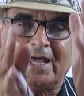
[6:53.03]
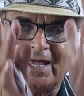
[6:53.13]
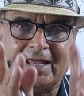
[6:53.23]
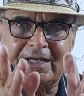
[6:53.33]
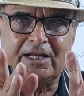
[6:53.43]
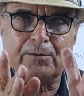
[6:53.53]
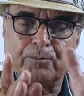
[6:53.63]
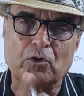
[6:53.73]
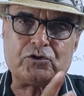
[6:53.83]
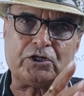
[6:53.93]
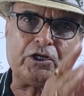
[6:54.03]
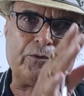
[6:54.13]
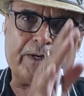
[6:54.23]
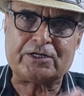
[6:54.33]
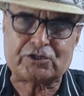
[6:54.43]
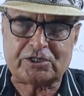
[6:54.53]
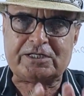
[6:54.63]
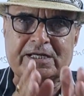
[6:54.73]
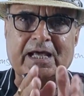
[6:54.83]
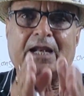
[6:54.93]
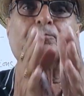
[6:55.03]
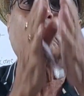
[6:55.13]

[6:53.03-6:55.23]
Na positive and Cl